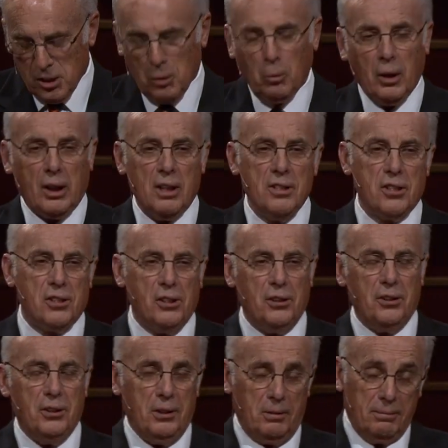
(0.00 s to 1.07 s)
So, what can the
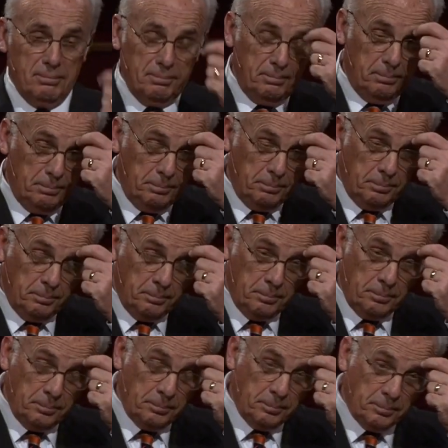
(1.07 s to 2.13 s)
sinner do?
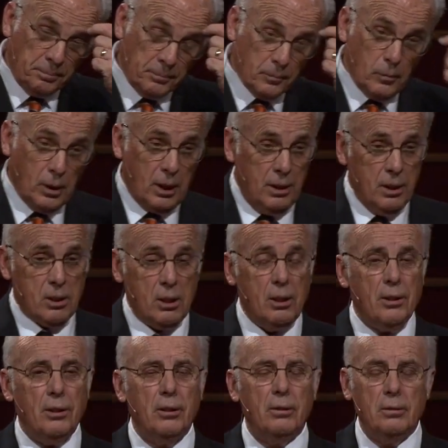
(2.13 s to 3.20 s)
What can the
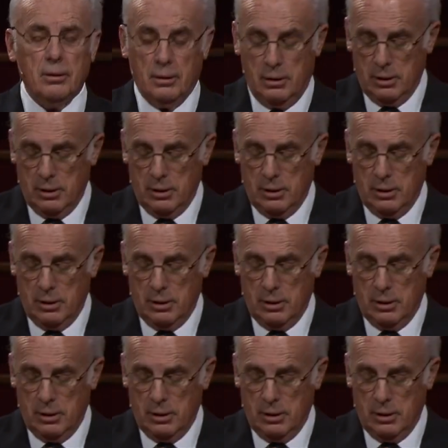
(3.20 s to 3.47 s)
sinner do?